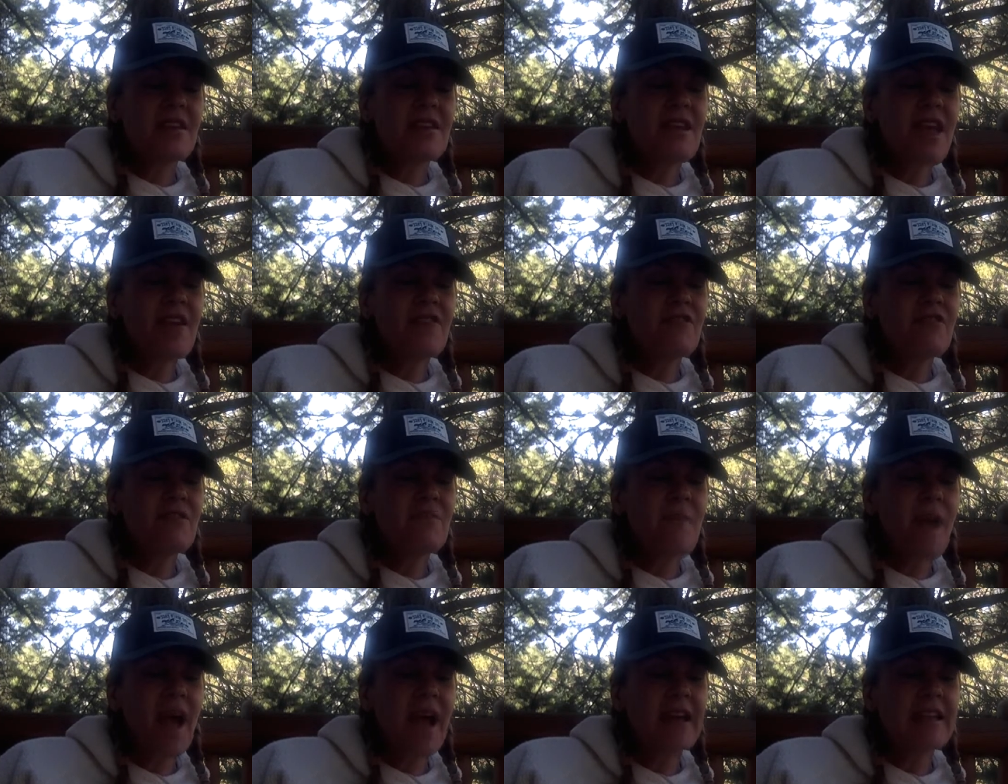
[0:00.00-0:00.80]
"Never
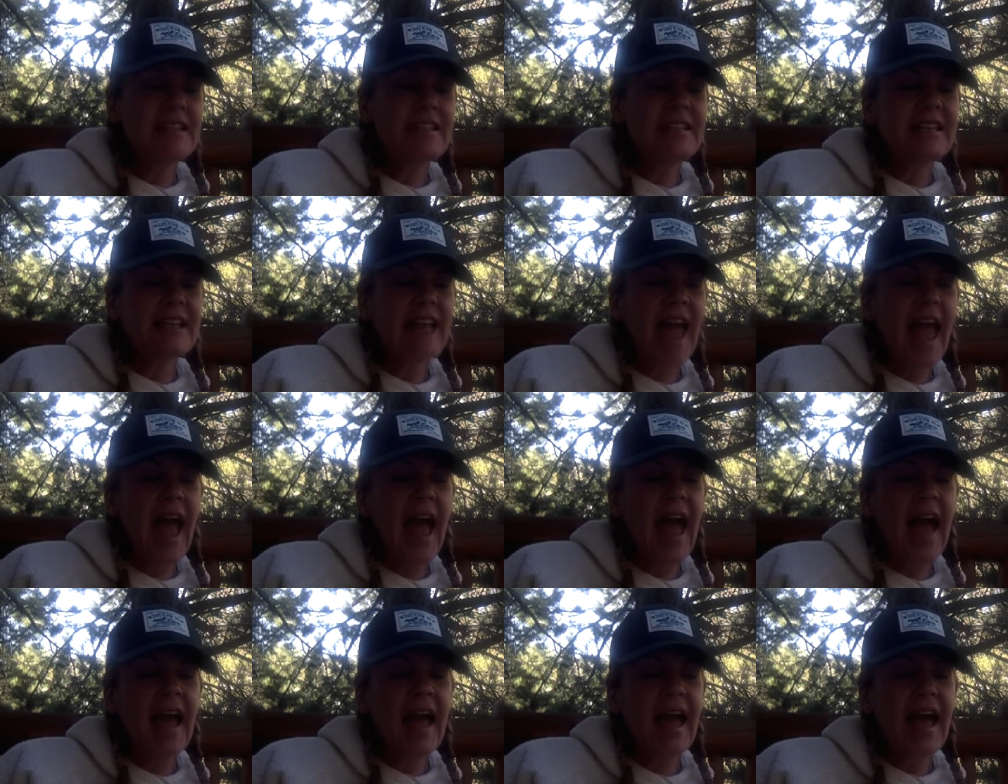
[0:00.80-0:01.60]
mind," said
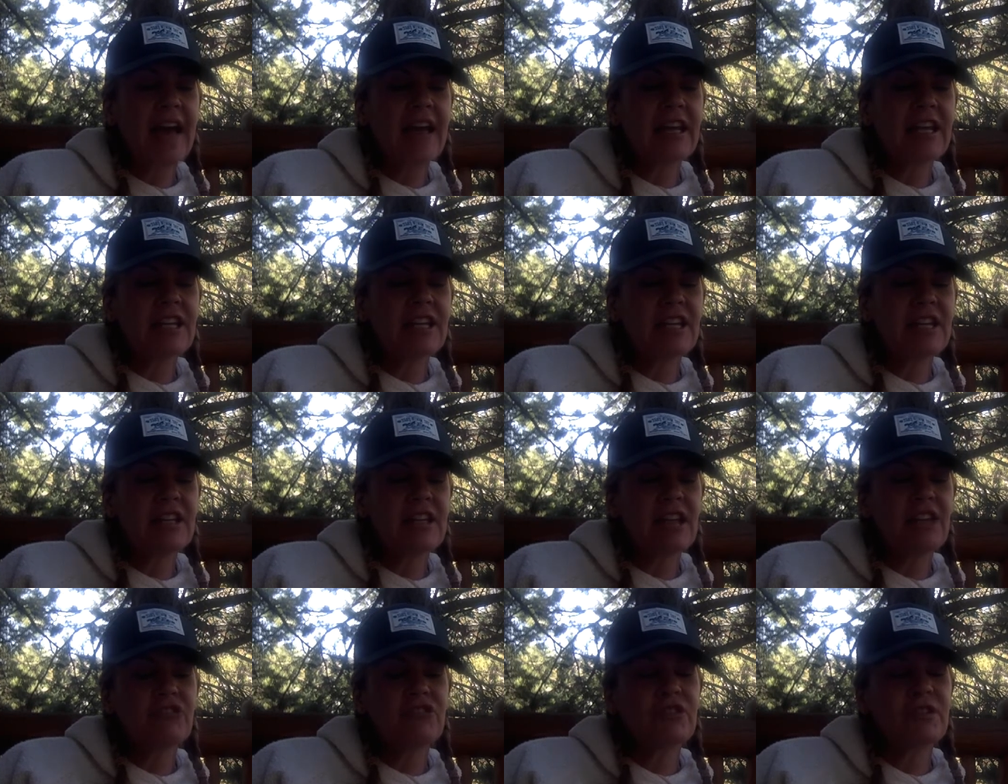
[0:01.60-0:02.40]
Aunt Hedda
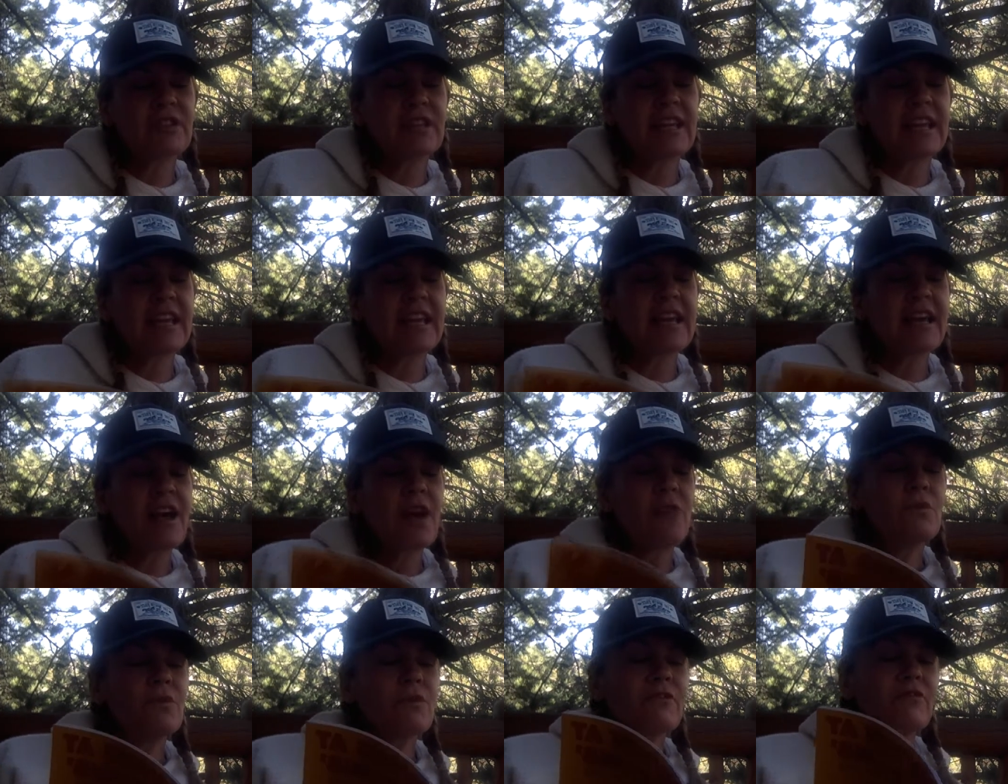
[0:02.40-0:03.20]
good-naturedly.
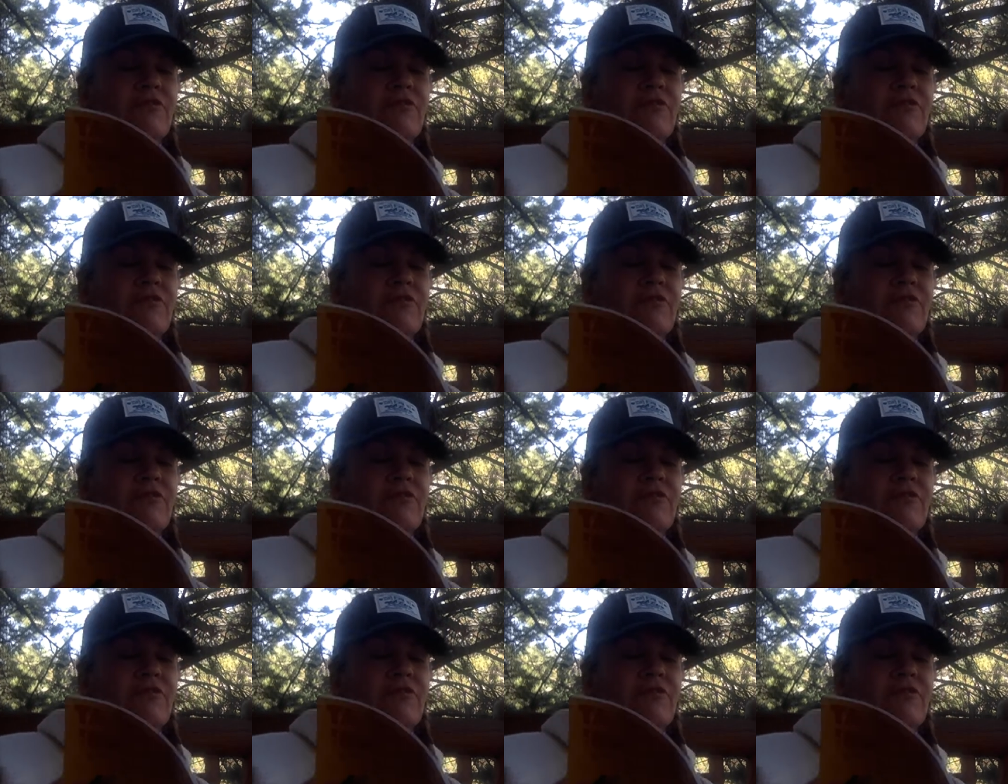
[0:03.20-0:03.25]
"We'll